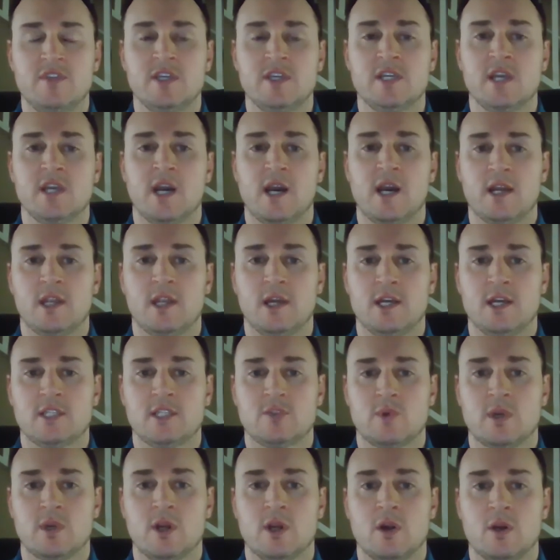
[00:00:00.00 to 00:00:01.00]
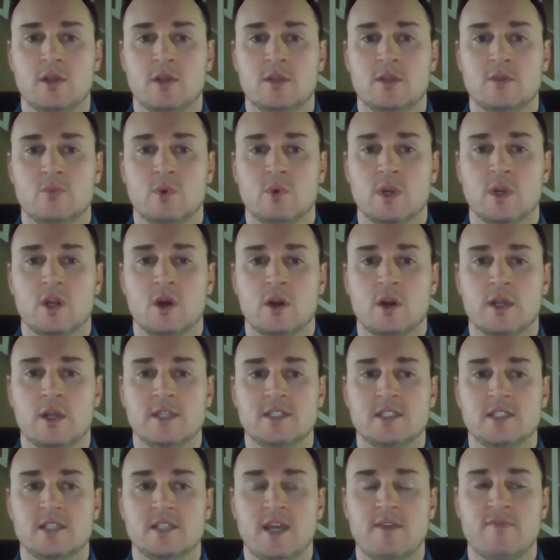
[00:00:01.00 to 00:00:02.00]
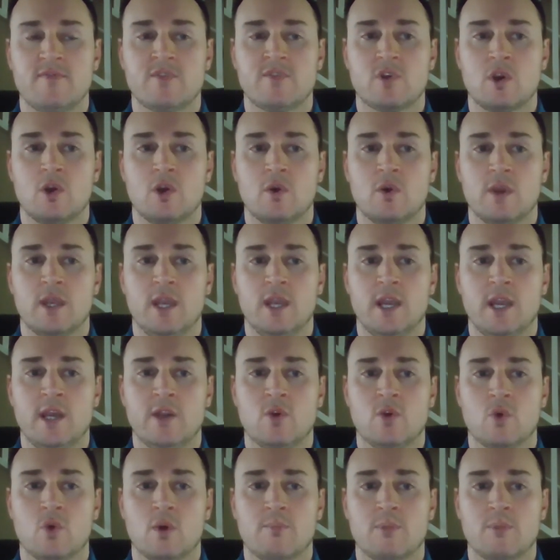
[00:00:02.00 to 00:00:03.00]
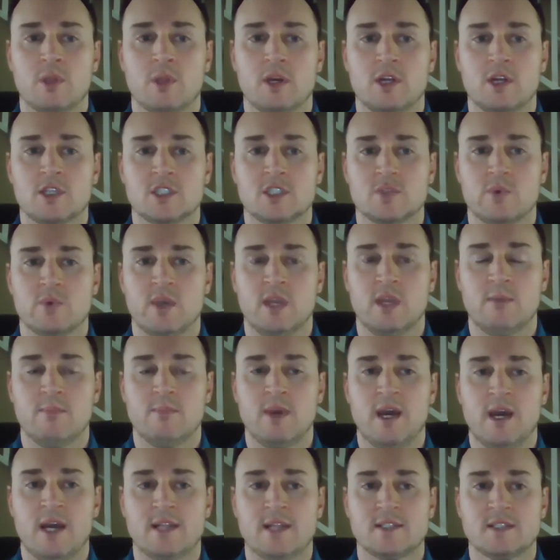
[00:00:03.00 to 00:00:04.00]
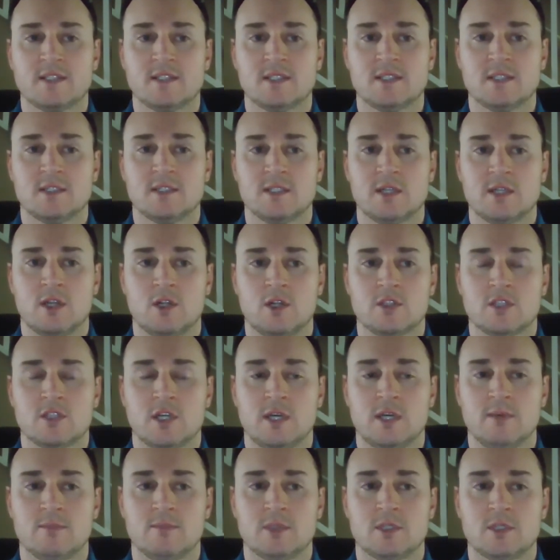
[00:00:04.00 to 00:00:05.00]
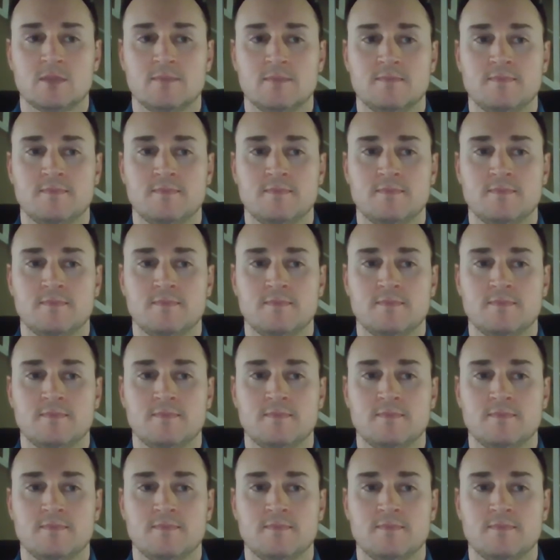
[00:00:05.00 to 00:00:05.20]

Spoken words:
guidelines regarding safe throwing and/or players swinging bats at all times.